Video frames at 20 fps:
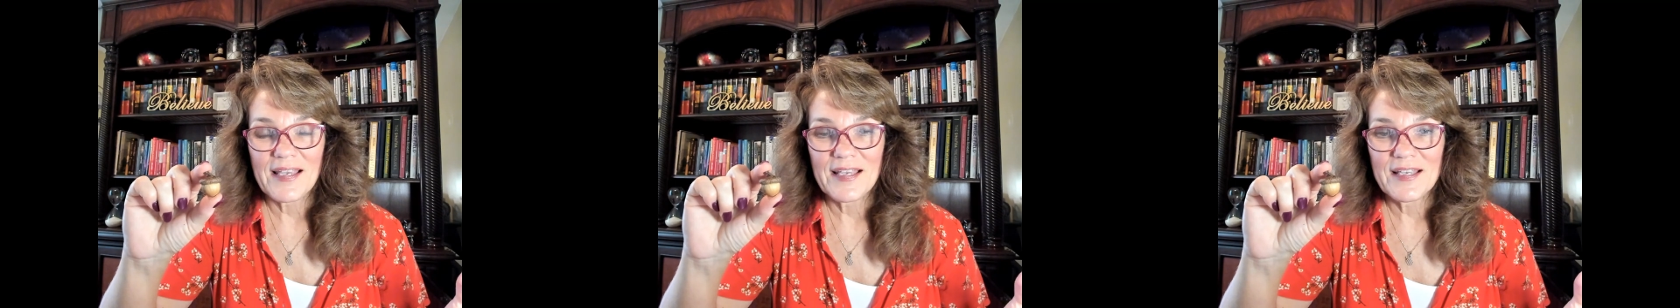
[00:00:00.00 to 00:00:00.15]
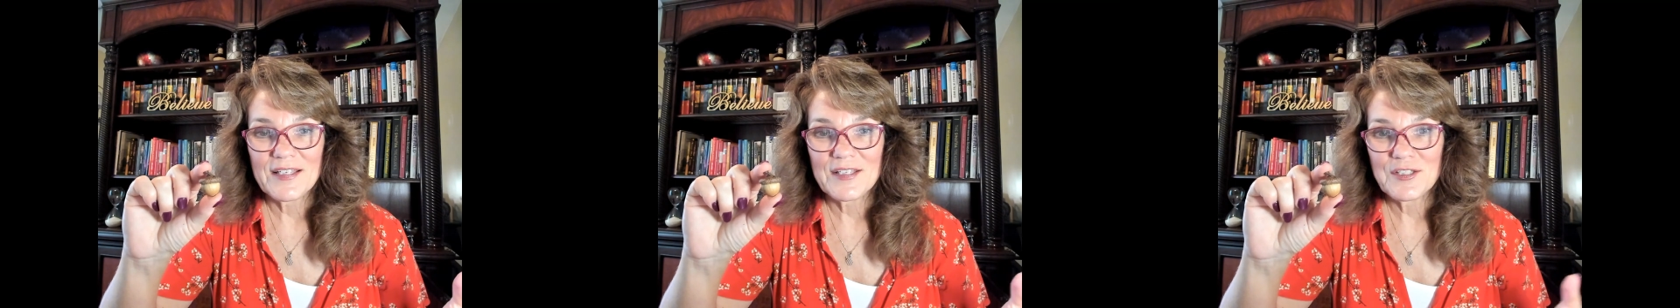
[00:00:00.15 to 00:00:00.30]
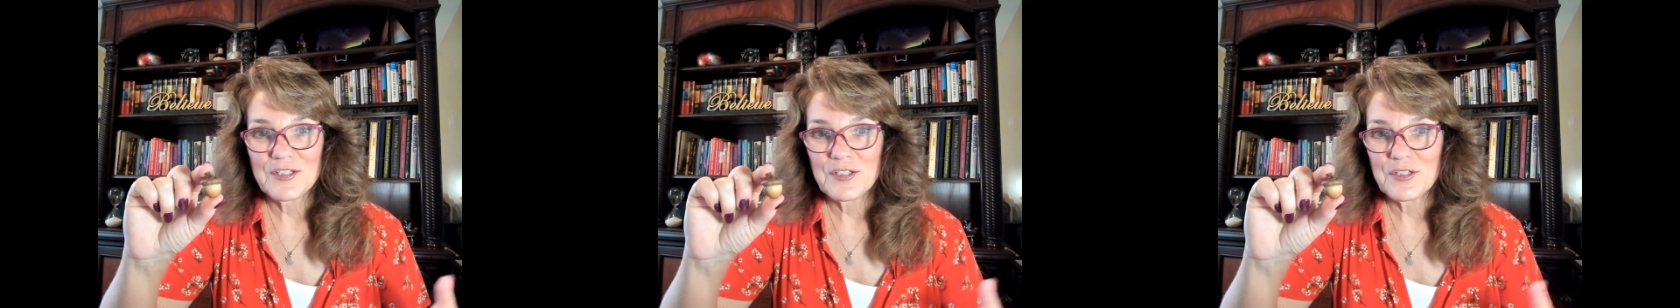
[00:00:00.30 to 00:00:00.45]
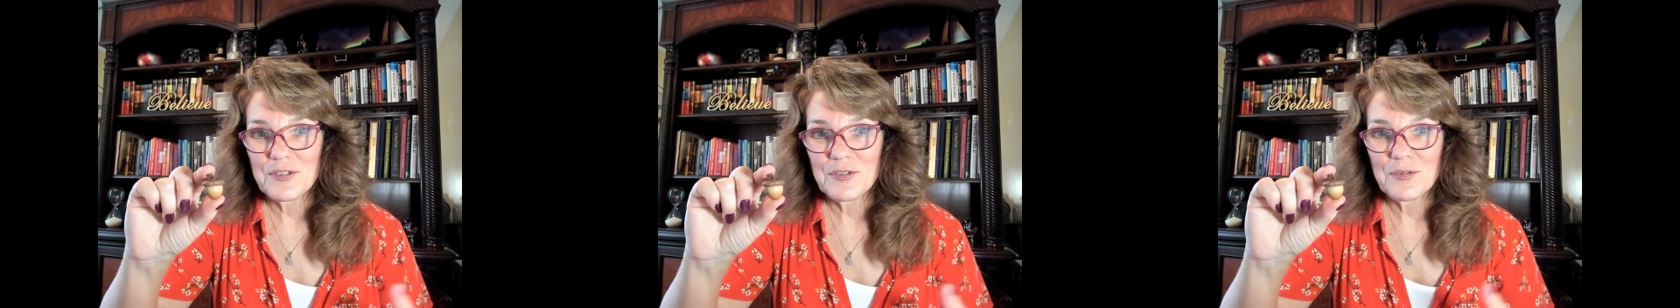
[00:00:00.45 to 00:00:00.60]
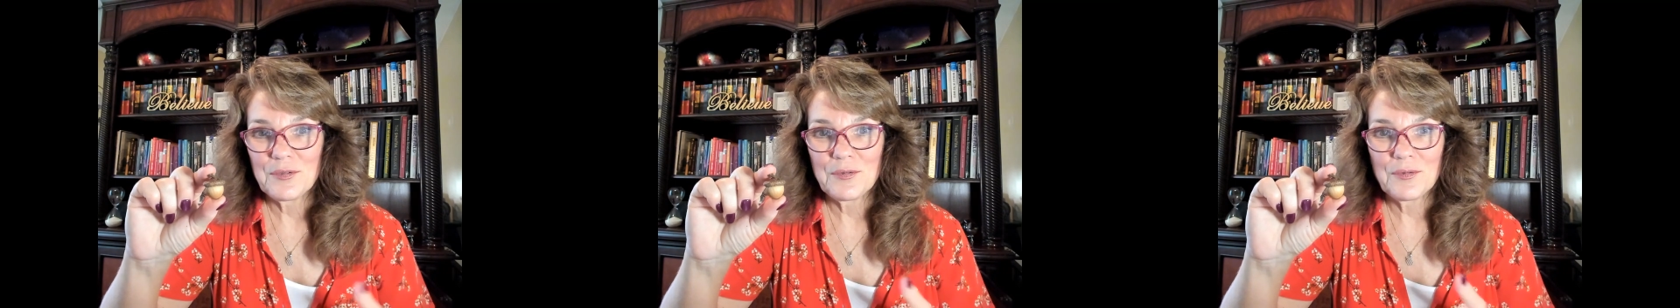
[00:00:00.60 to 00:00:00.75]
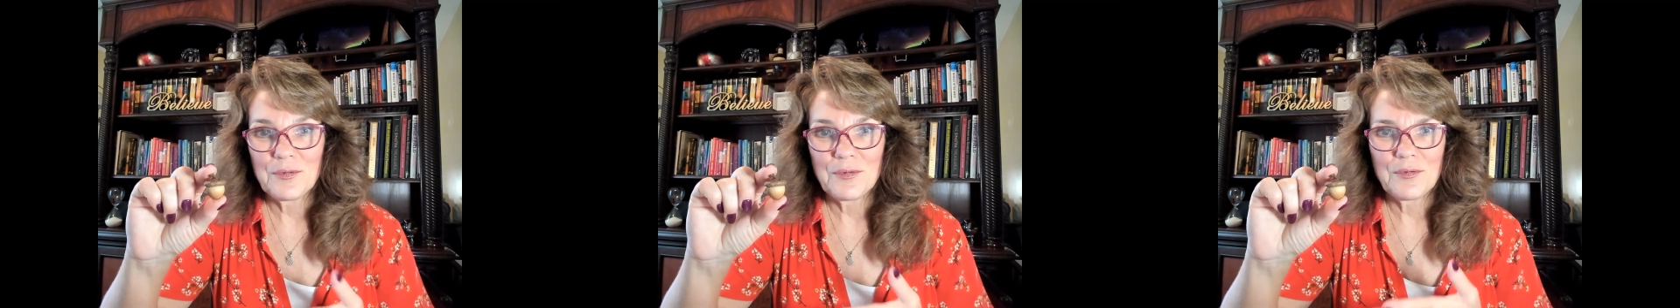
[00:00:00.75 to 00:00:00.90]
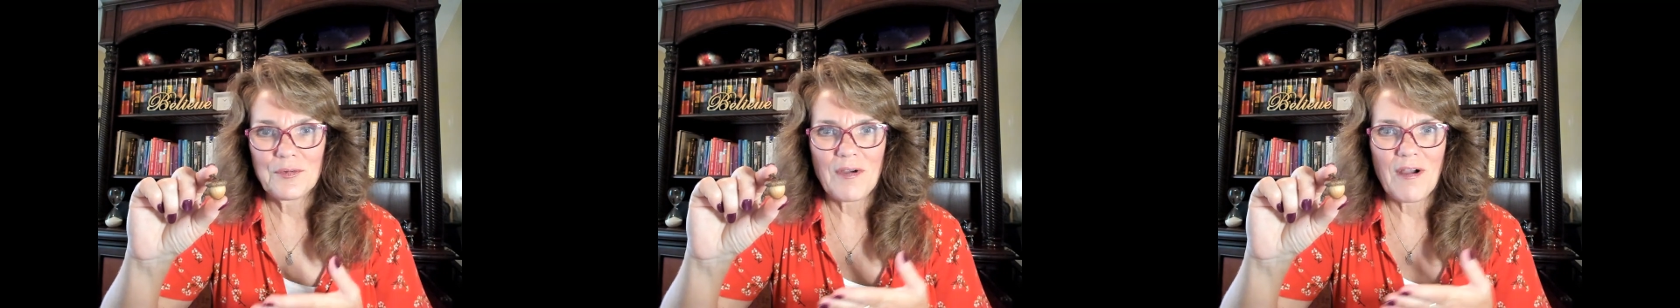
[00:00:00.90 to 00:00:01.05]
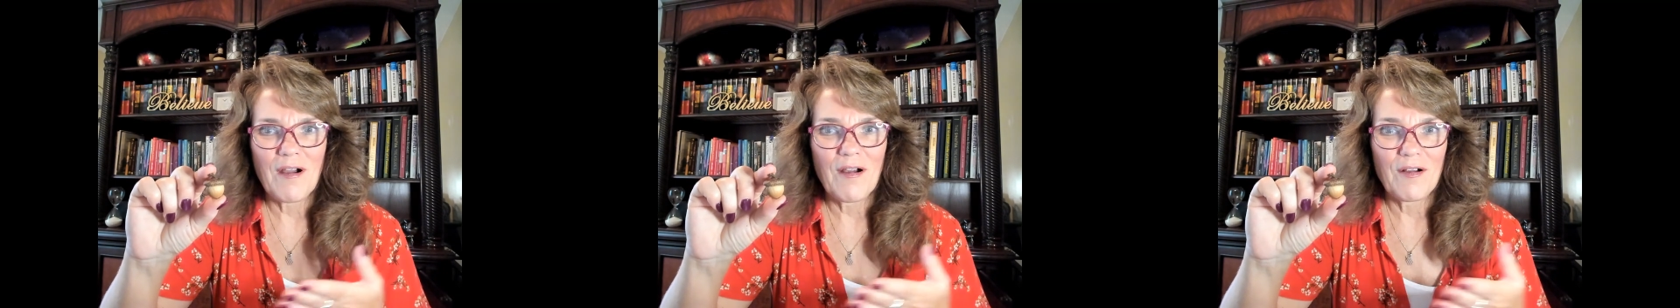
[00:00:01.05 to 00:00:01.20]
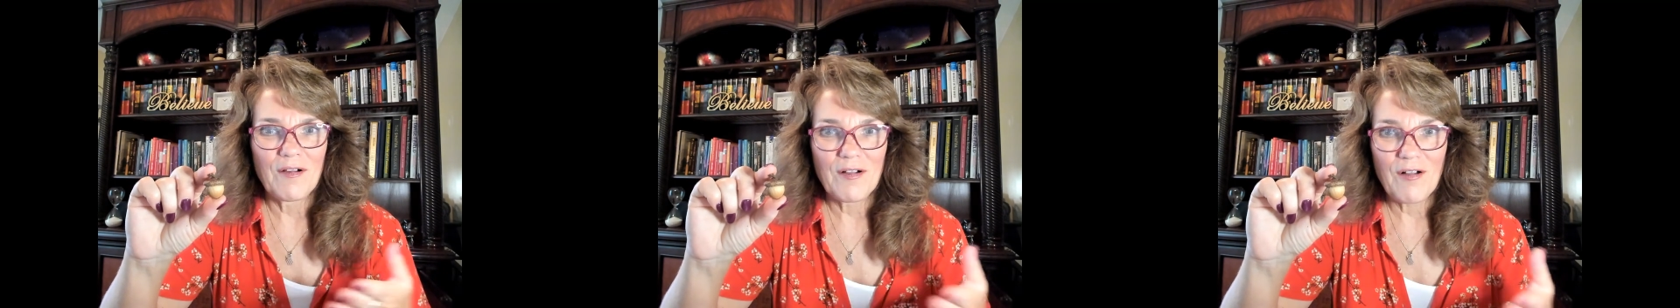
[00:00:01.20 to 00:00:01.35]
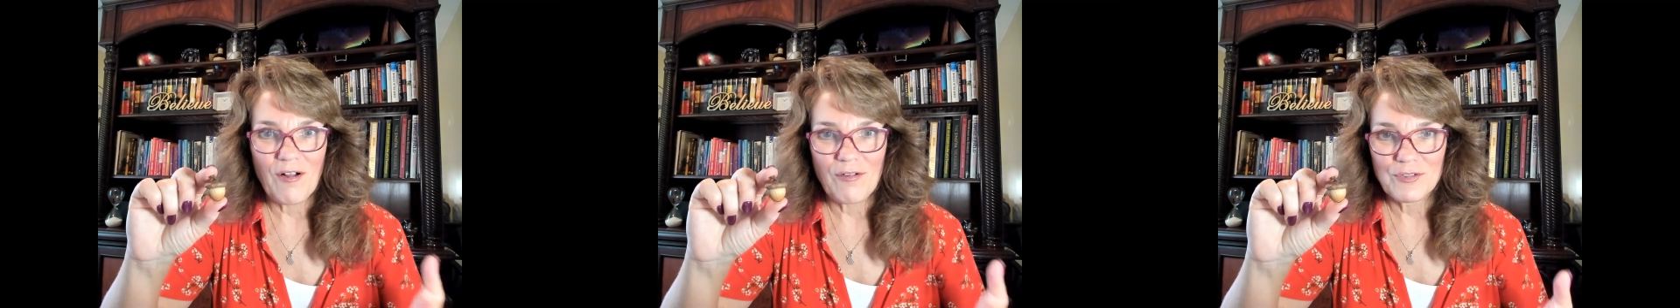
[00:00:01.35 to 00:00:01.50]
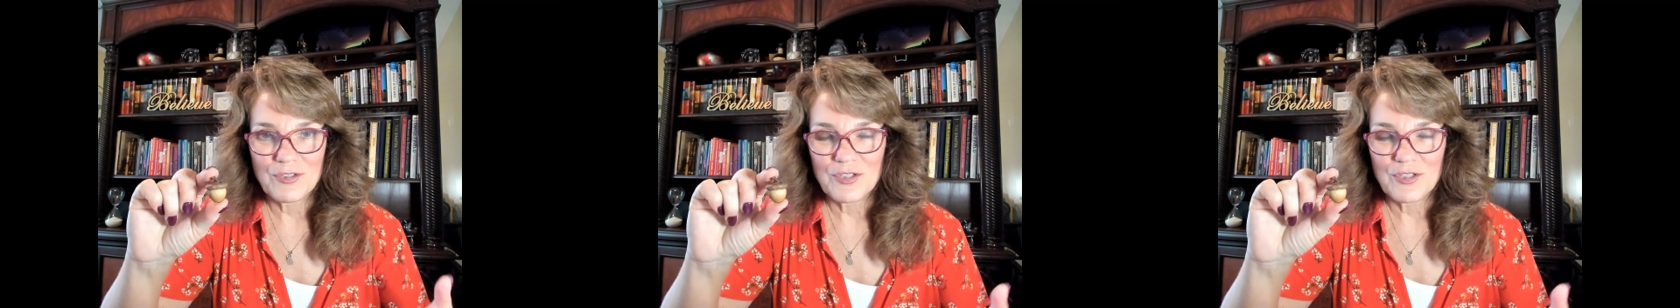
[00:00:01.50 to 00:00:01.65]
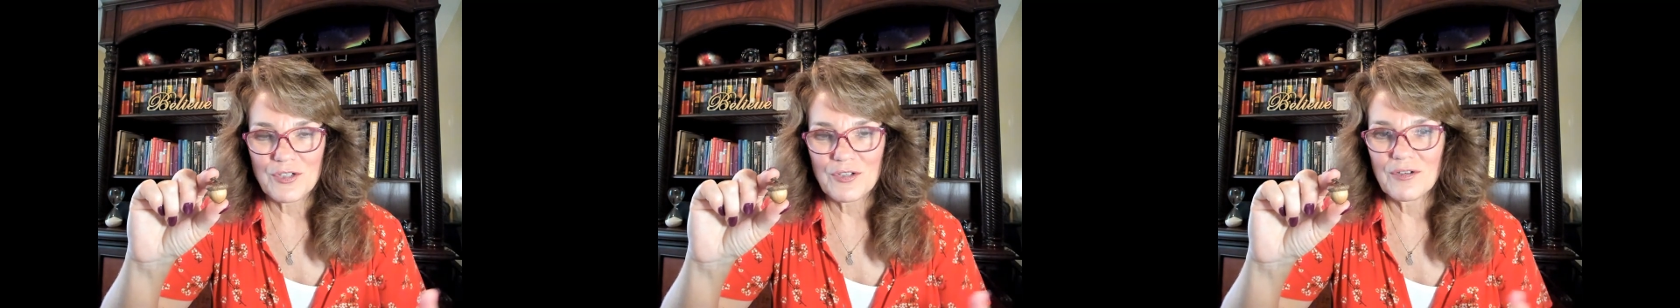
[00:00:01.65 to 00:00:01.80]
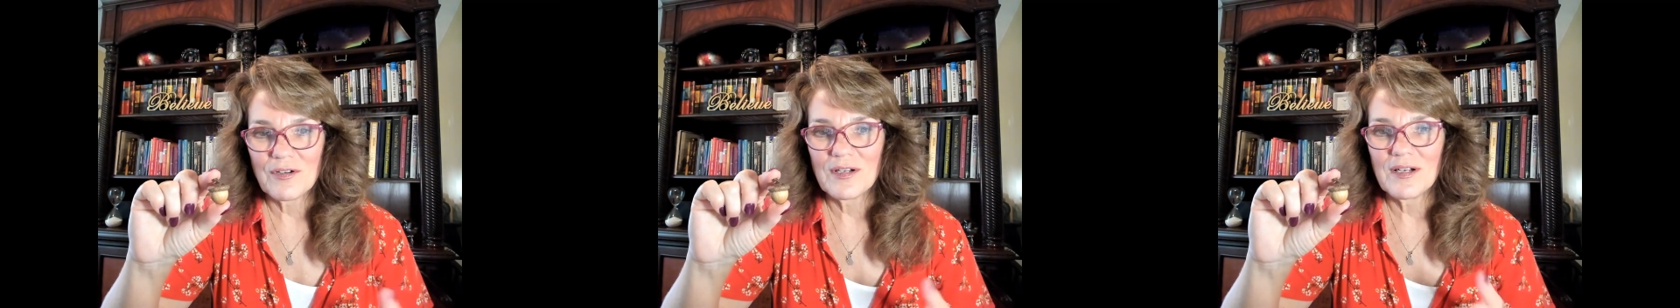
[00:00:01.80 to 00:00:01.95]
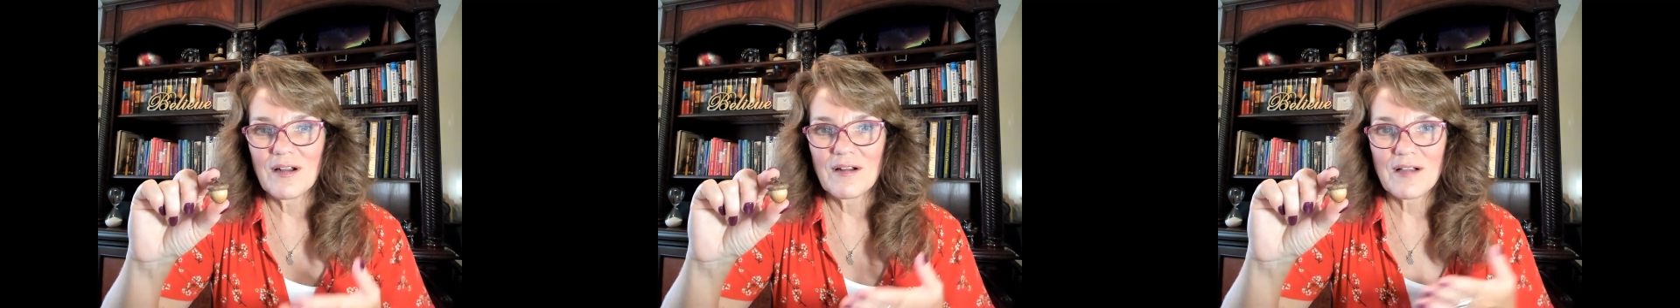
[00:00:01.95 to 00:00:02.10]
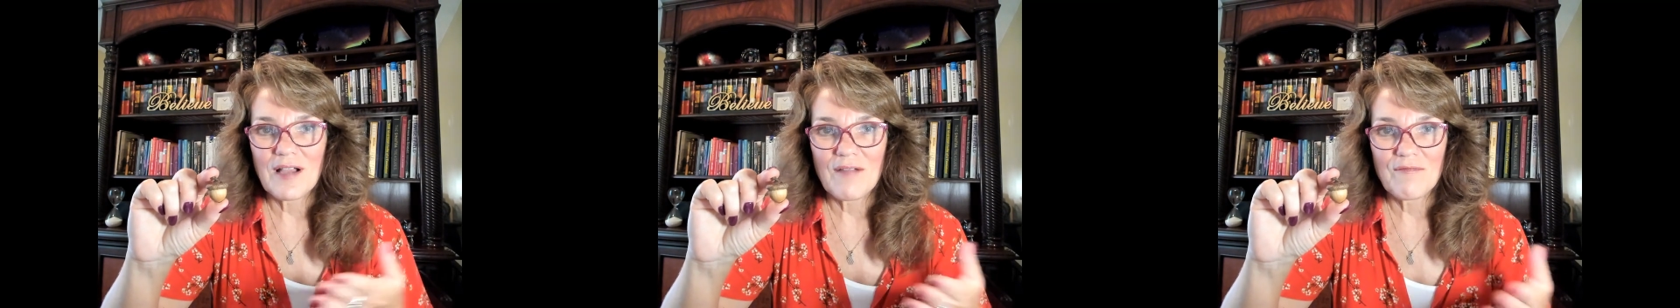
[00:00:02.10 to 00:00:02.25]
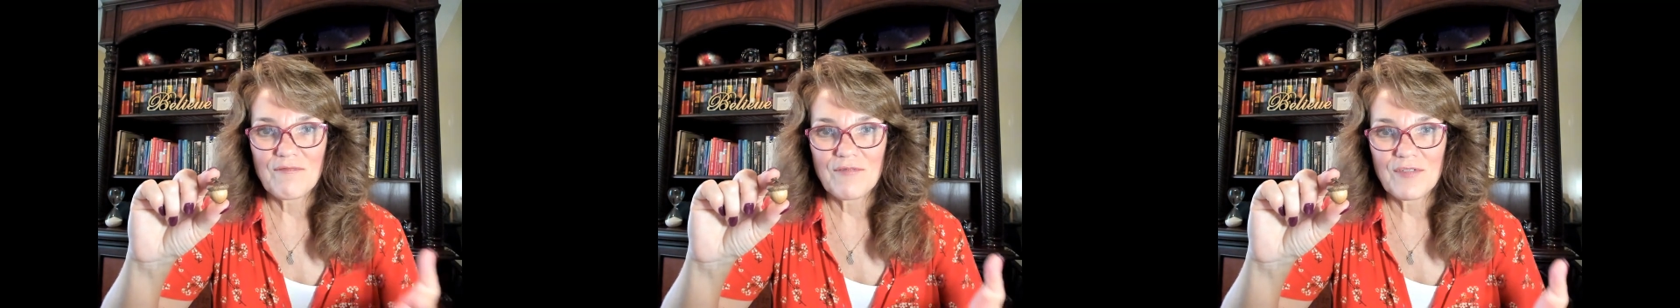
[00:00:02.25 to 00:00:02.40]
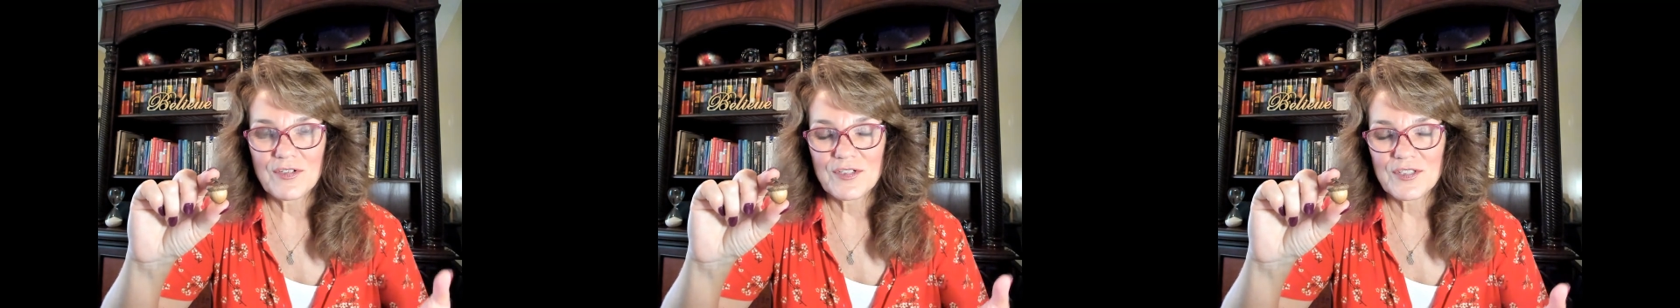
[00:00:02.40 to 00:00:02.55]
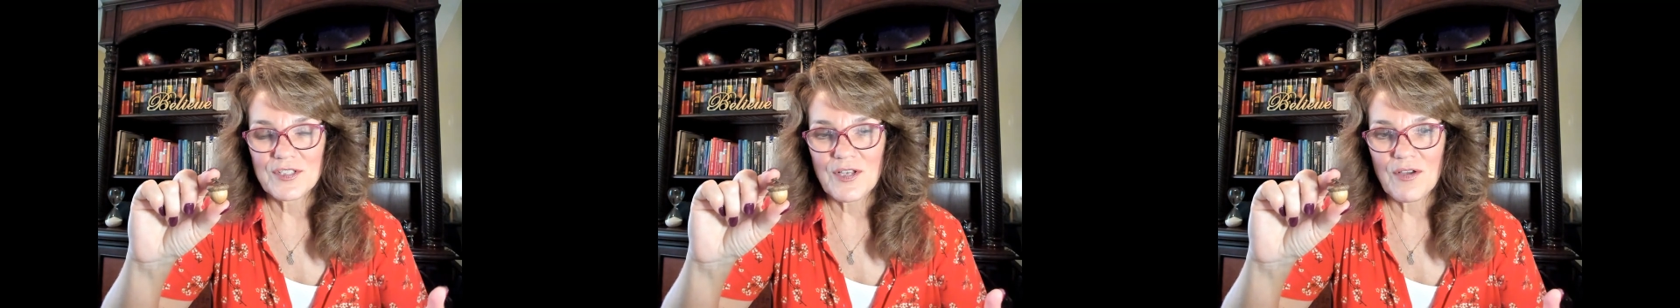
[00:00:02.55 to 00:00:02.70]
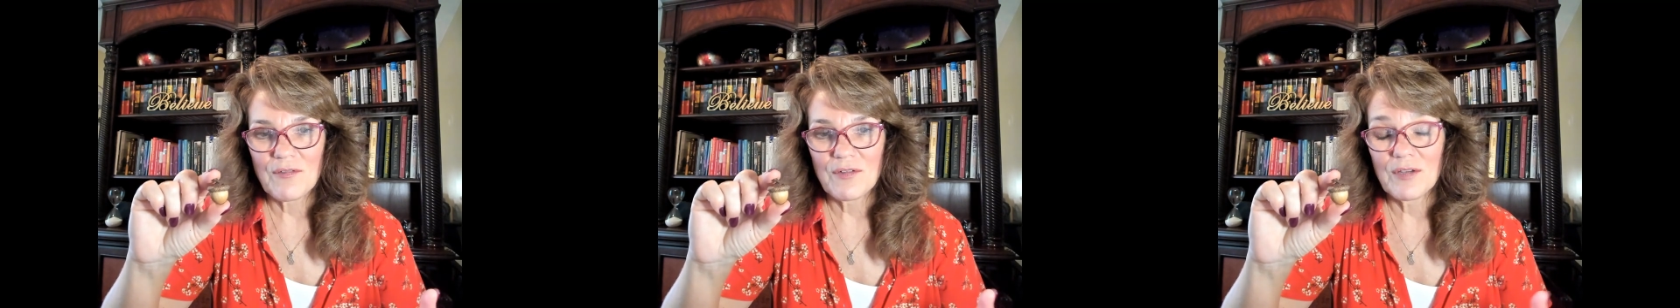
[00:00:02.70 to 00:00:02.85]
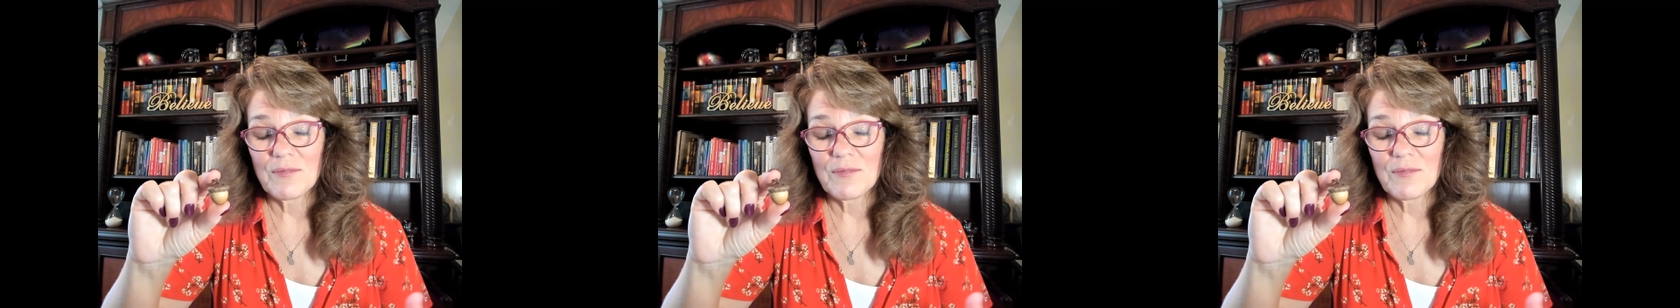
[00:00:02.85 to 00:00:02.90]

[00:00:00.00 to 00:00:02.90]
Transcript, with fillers: into our culture and our comfort zone